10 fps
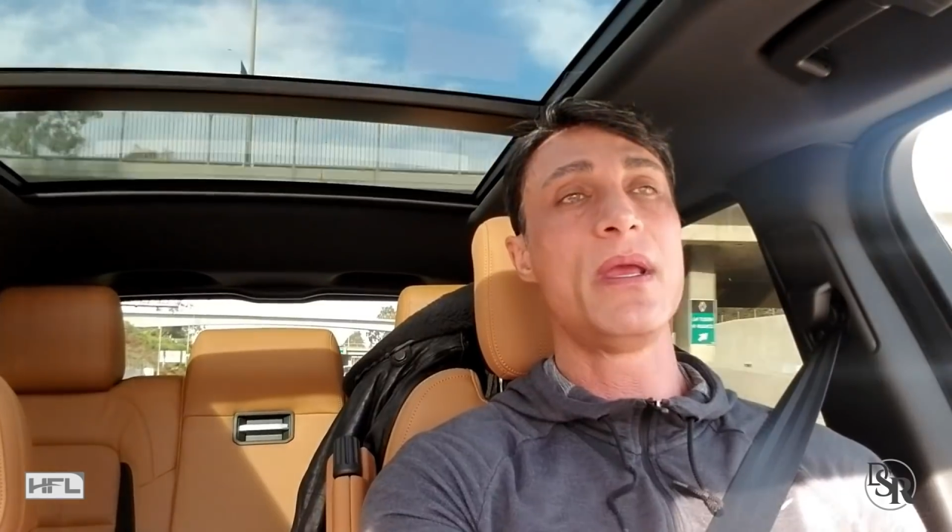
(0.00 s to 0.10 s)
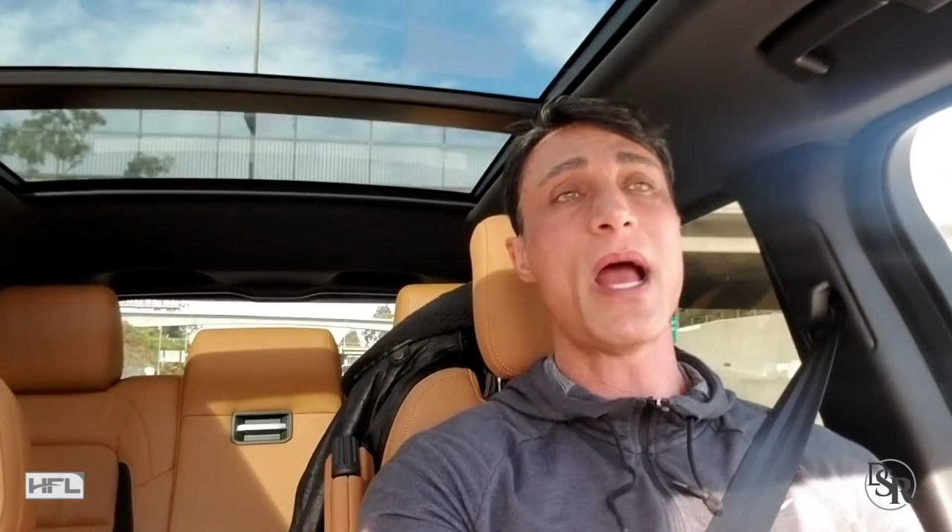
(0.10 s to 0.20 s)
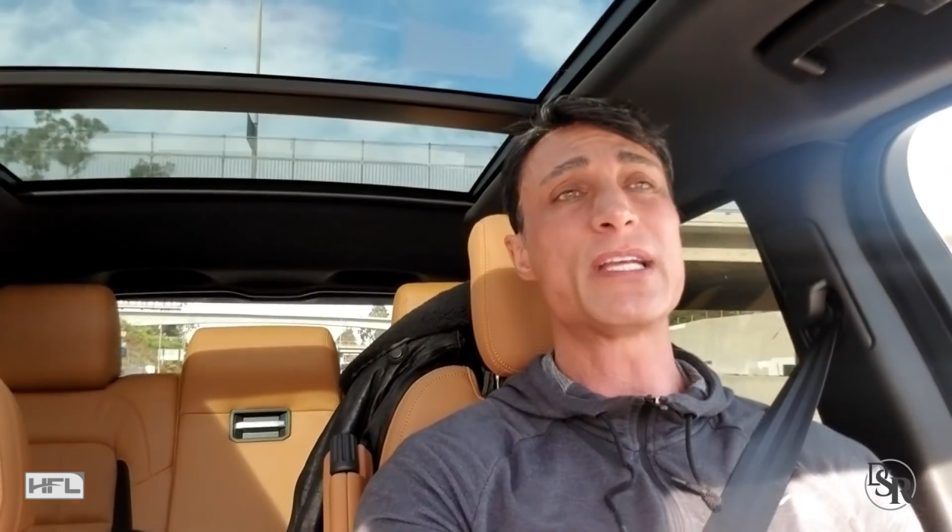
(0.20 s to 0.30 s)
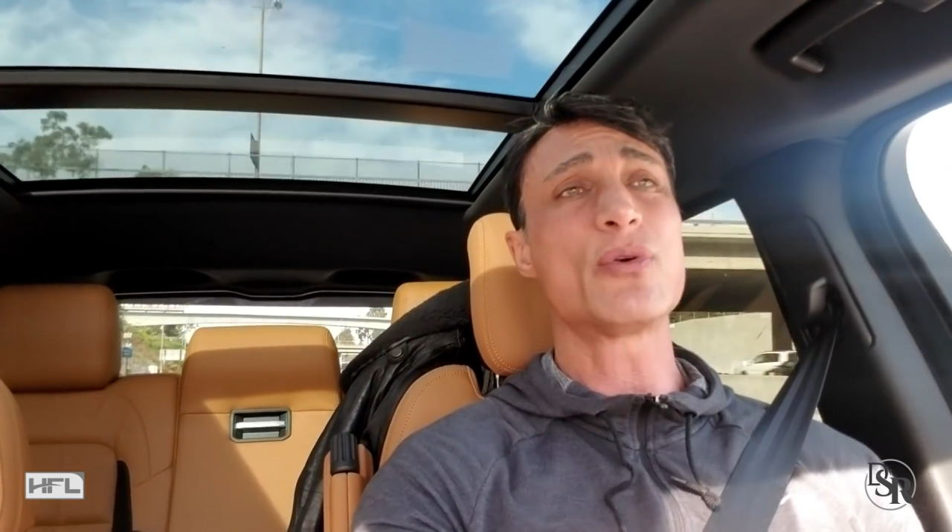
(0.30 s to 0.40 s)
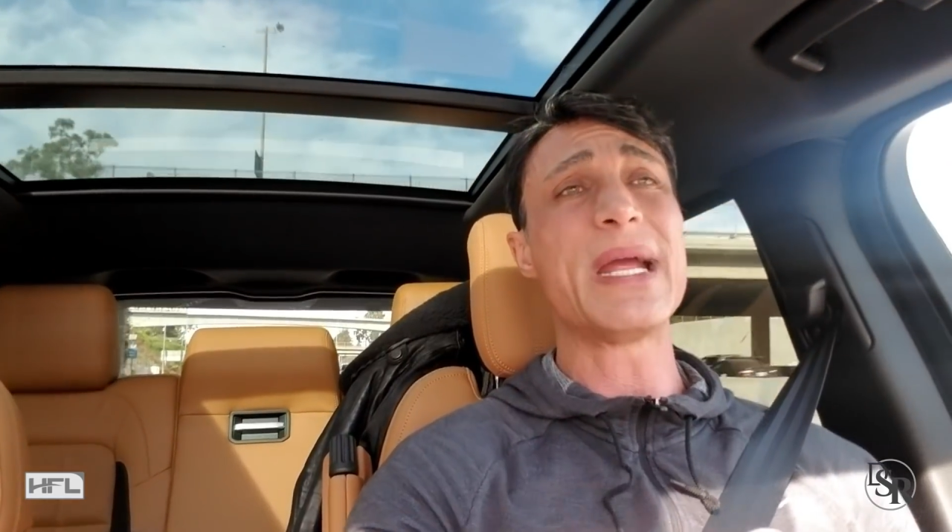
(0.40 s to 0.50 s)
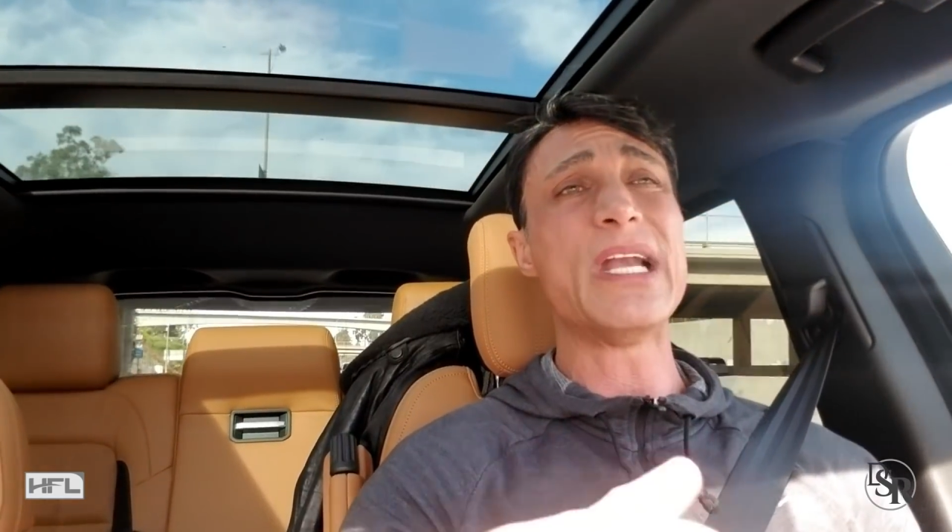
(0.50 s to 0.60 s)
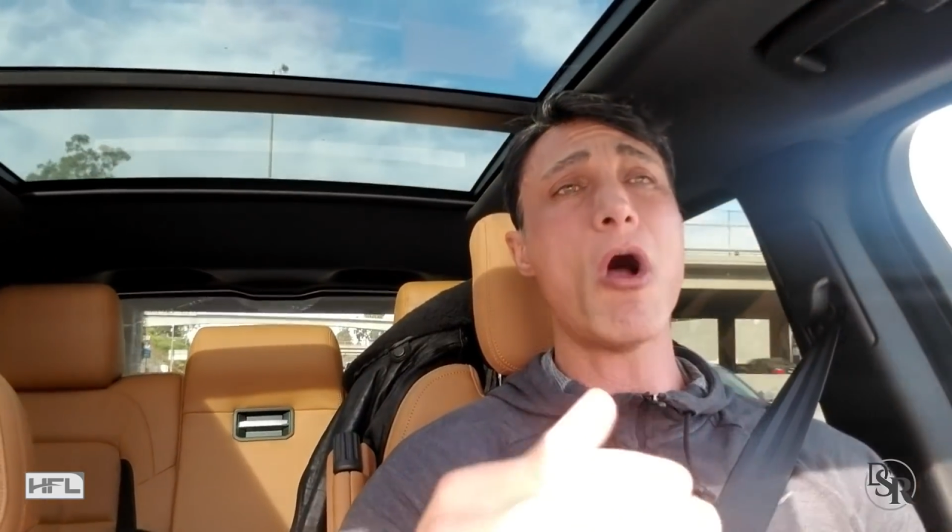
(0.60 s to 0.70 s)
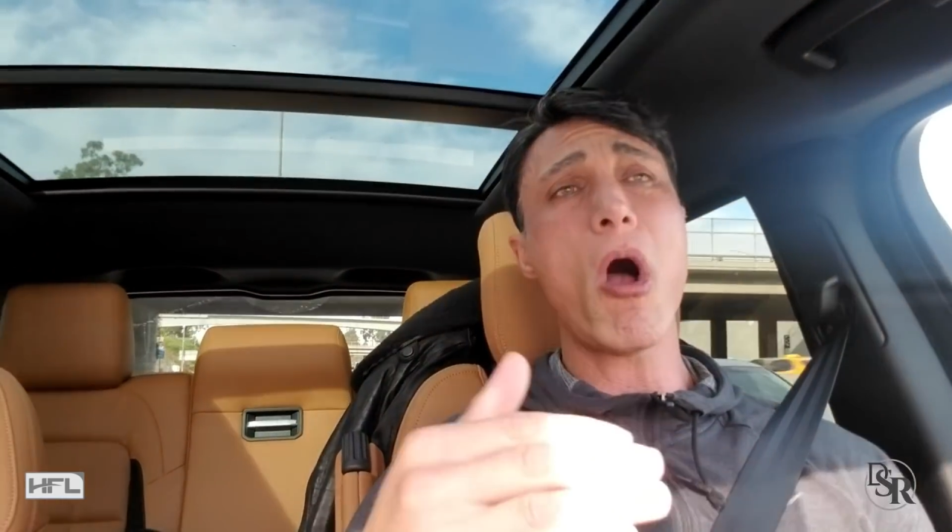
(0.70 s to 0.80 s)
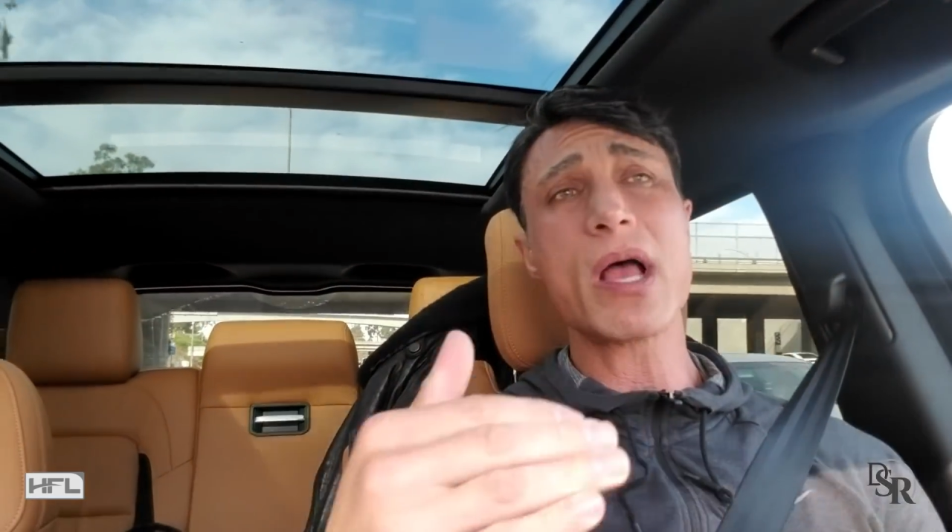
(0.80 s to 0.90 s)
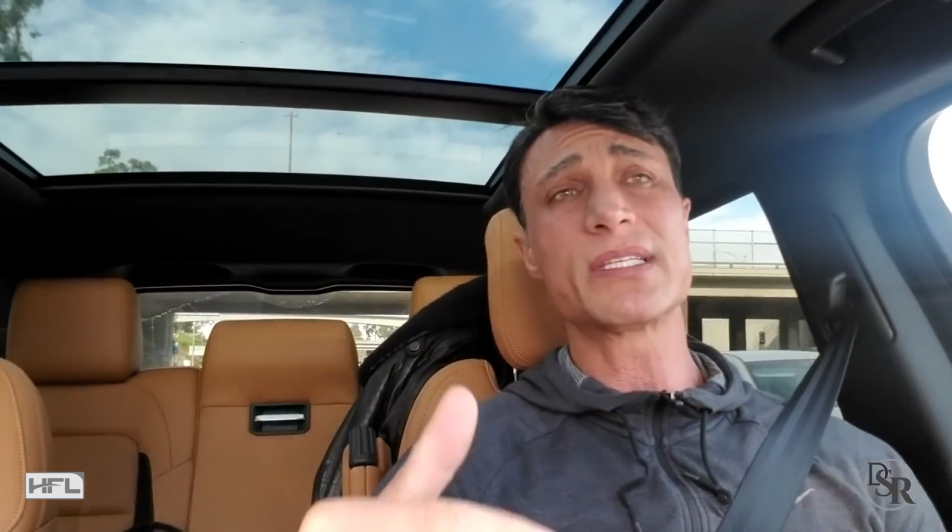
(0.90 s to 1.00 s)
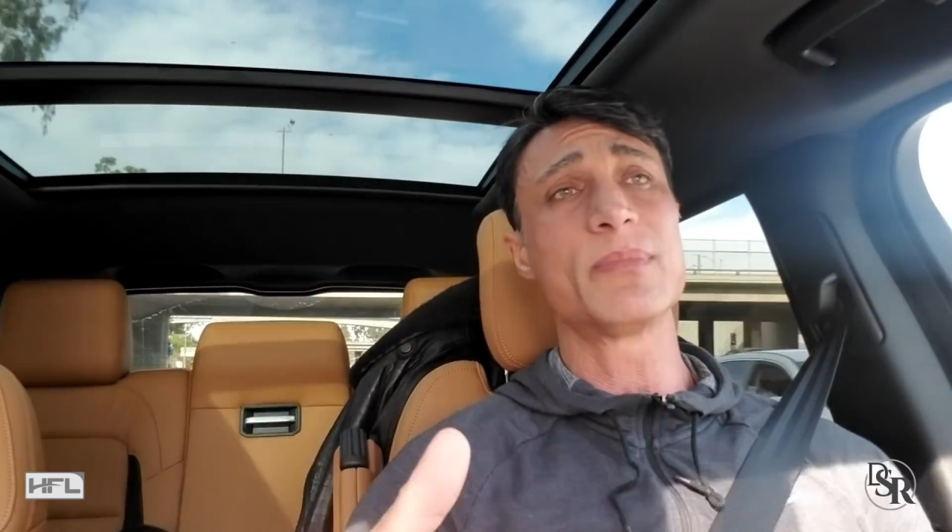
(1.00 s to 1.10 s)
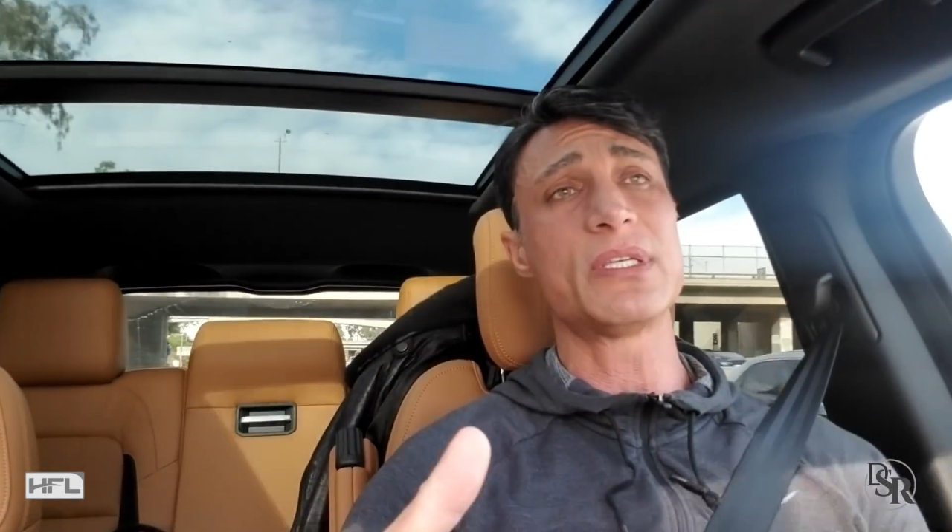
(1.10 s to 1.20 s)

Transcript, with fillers: I create awesome